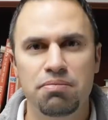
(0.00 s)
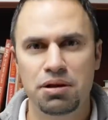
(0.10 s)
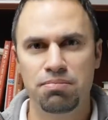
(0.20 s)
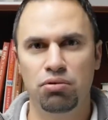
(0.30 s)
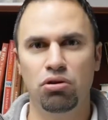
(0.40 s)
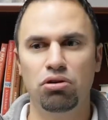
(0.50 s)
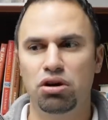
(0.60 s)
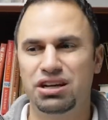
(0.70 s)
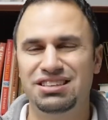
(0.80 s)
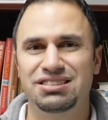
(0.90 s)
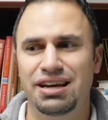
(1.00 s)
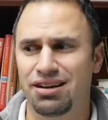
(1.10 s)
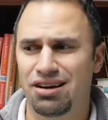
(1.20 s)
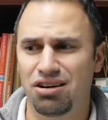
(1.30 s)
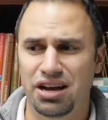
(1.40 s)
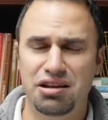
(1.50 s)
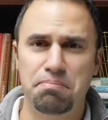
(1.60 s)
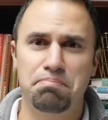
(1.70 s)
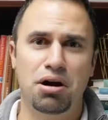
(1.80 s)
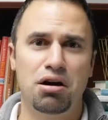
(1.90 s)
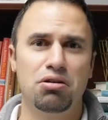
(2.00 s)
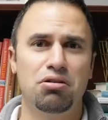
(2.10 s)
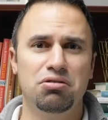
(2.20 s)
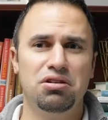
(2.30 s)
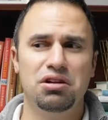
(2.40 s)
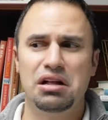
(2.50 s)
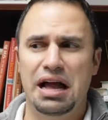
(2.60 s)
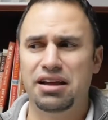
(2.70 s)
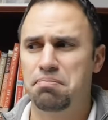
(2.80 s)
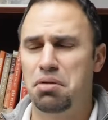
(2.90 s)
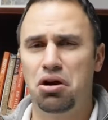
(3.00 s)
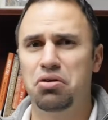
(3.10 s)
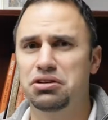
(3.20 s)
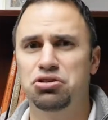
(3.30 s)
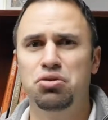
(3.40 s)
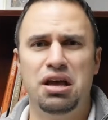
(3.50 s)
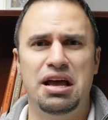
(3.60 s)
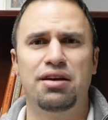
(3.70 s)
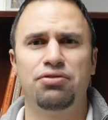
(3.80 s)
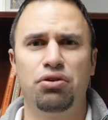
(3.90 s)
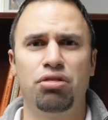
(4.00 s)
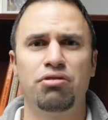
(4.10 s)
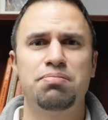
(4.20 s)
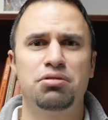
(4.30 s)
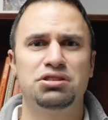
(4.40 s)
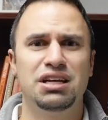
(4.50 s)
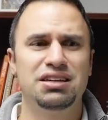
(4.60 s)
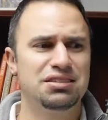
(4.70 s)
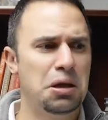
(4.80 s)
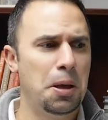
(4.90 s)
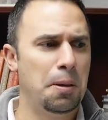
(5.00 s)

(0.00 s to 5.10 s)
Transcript: people look and say, oh, I can borrow at 2.5 or 3%.